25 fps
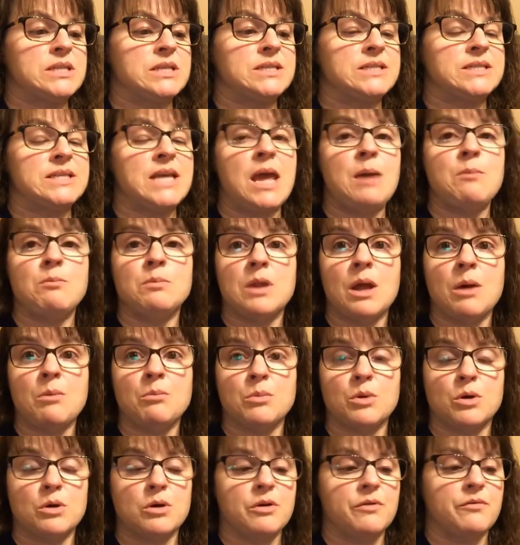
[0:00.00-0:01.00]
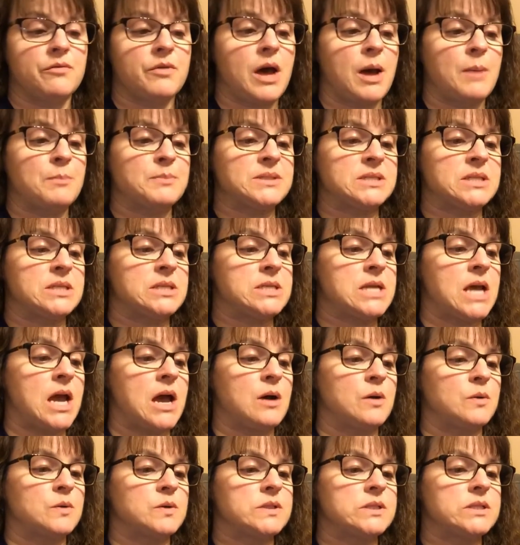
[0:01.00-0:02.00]
the same number of ups and
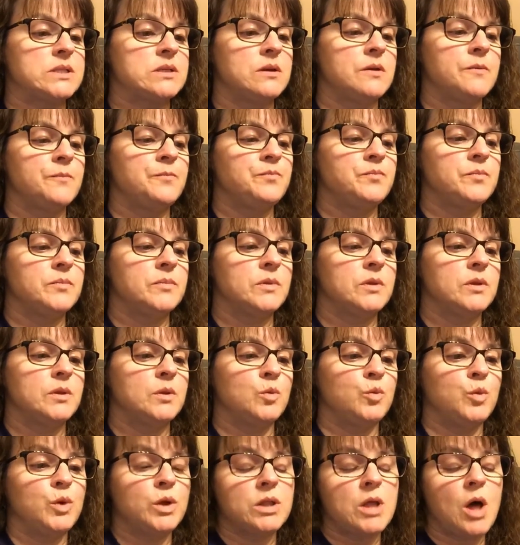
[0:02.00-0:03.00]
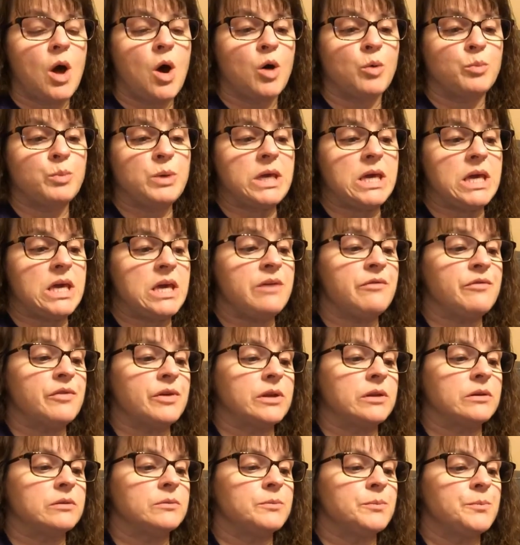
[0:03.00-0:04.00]
downs. We'll all be
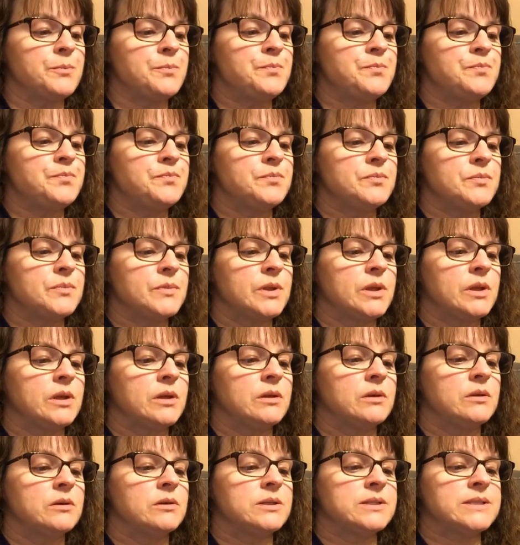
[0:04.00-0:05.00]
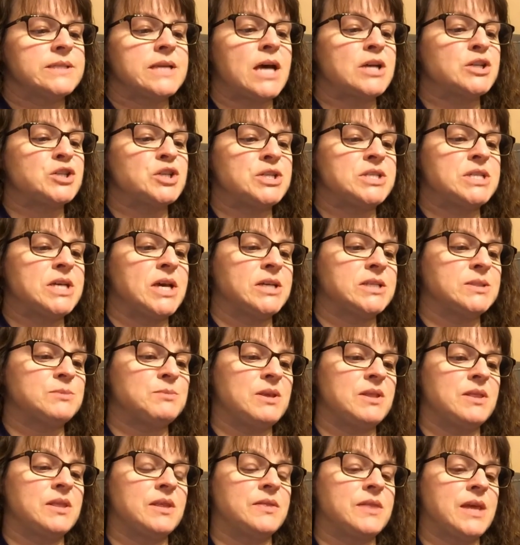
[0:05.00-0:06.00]
even. Sasha tells
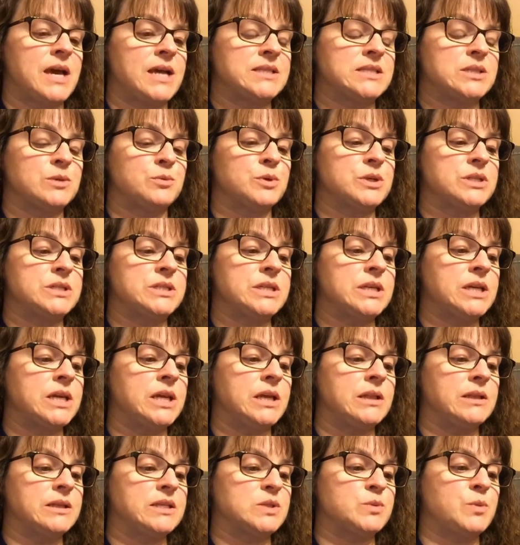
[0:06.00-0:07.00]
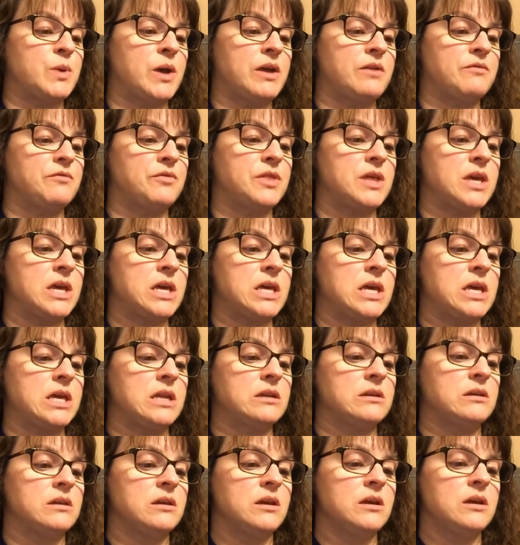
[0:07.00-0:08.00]
me that that's a ridiculous way of
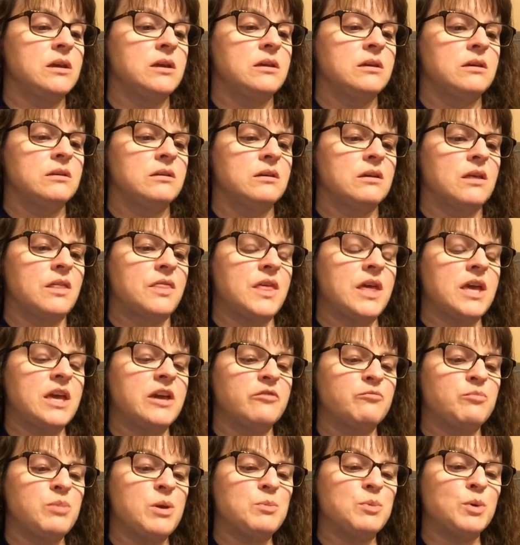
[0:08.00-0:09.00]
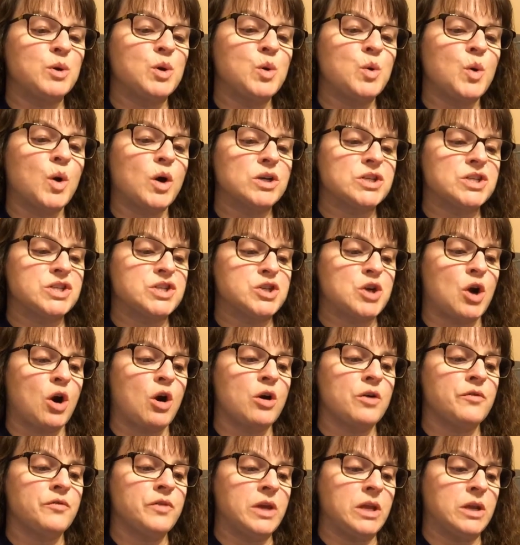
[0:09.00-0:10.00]
thinking. Think of people who are
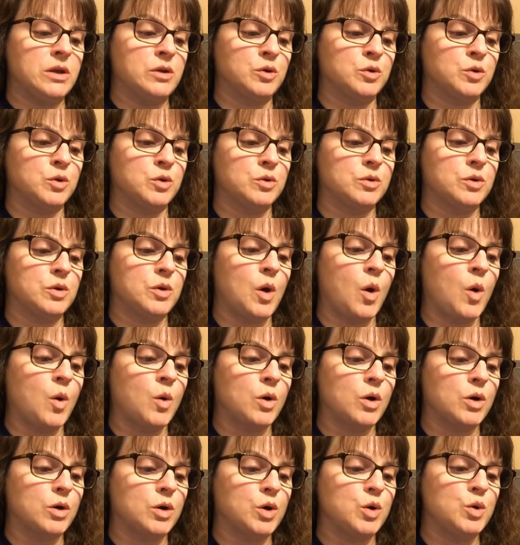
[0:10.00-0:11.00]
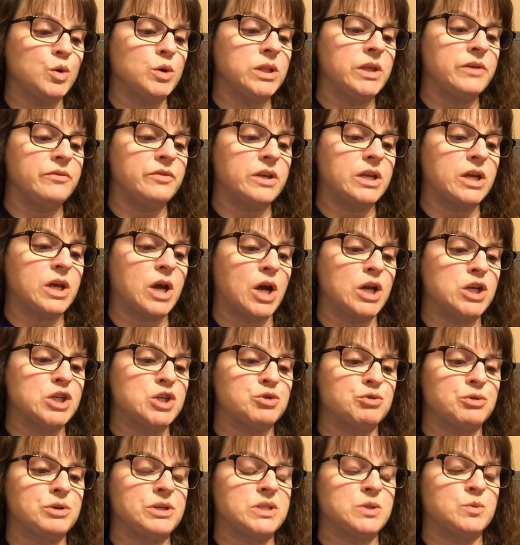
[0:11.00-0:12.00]
starving or, or who live in
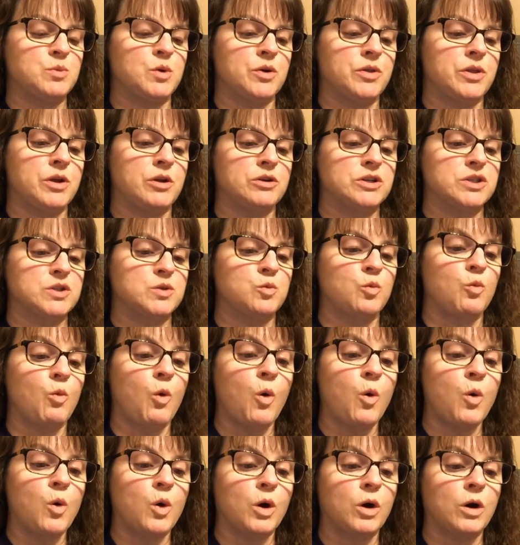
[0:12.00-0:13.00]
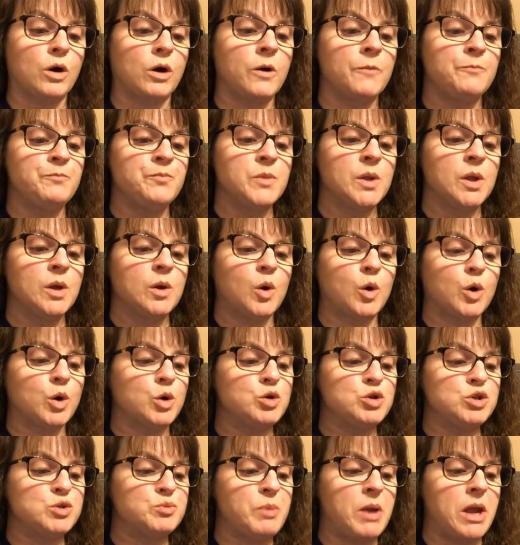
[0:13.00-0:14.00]
countries where there is war or
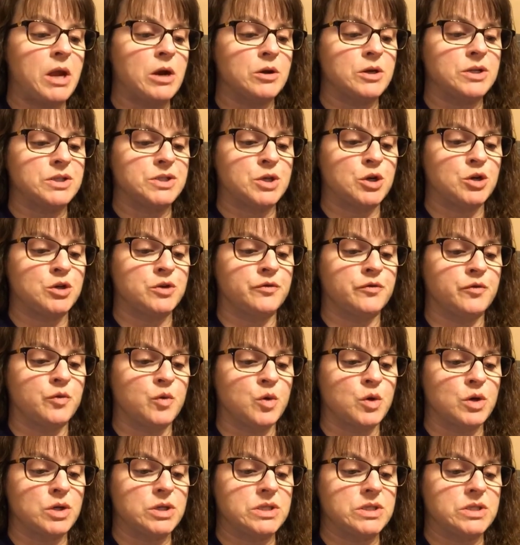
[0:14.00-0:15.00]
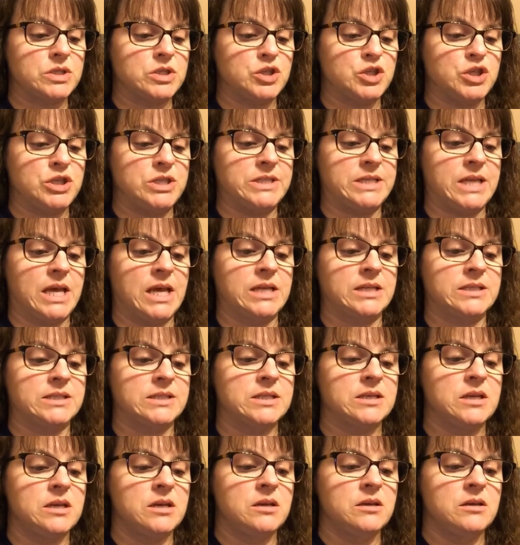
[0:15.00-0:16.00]
whose parents are divorced, she
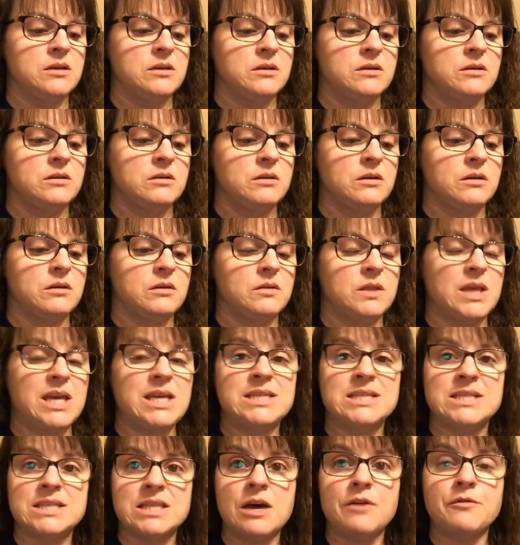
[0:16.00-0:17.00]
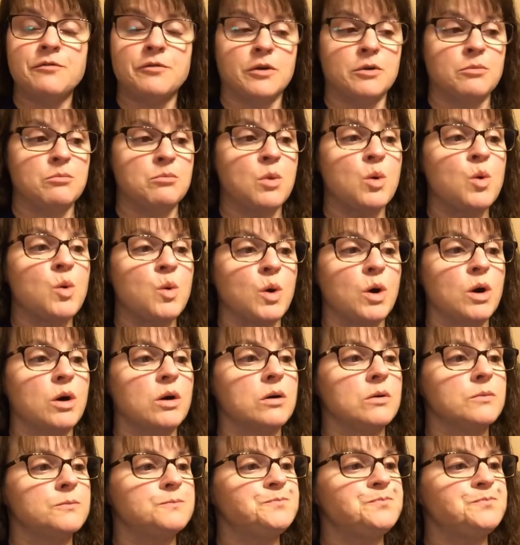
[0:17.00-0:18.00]
says. They suffer more.